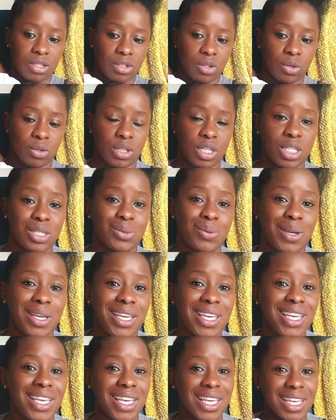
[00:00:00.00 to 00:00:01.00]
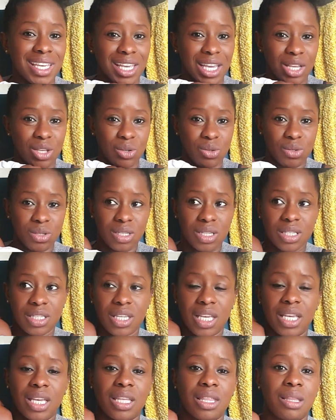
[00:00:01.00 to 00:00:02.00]
So this way he can get used to
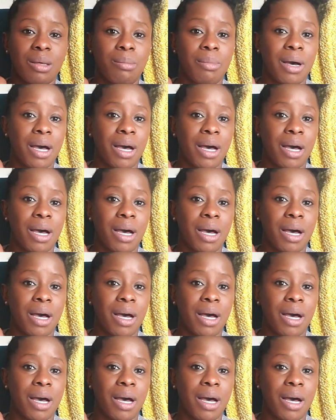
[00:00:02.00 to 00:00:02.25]
taking the